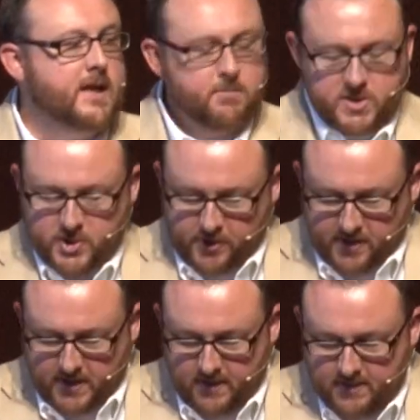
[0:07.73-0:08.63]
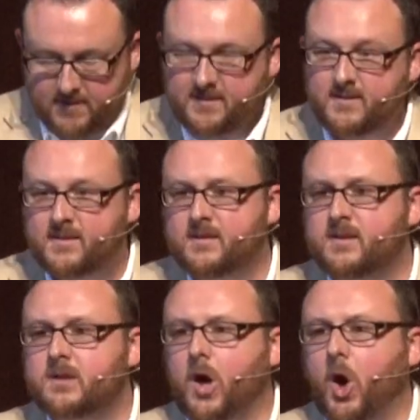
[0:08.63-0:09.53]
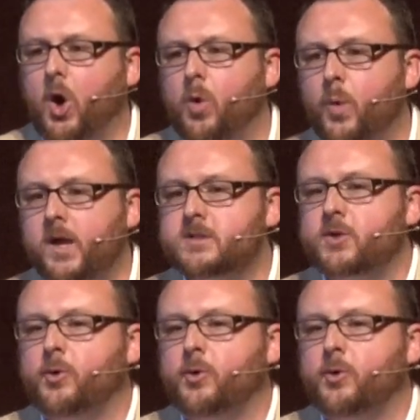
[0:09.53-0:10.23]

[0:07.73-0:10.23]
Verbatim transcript: Immaturity always